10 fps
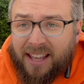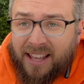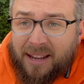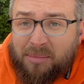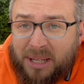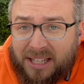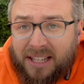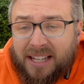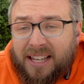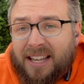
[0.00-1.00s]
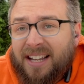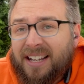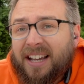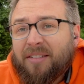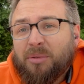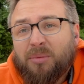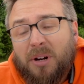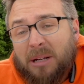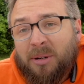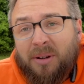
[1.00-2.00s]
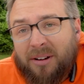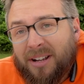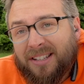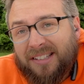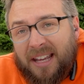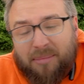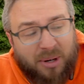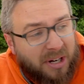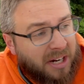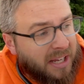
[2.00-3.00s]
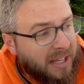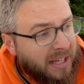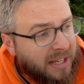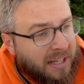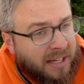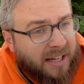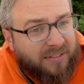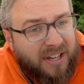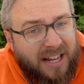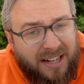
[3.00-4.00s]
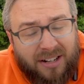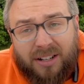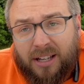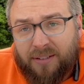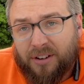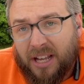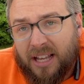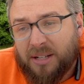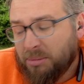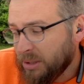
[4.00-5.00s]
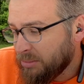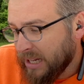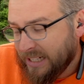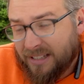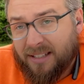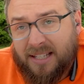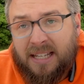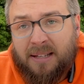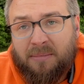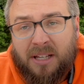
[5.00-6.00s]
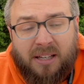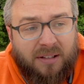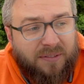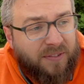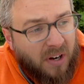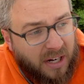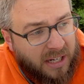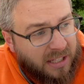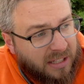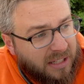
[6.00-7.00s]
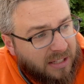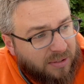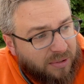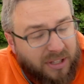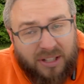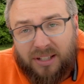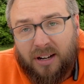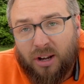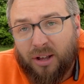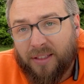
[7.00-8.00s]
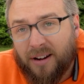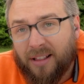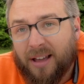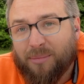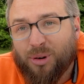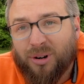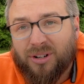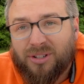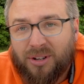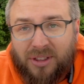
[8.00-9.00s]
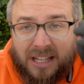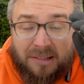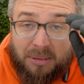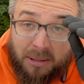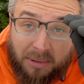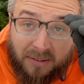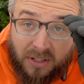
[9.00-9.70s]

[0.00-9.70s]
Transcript: and peeling. I have been working my way around this camper. I've got nearly every edge peeled back to the seam. The front is really stuck on there a lot more, so that's been a bit of a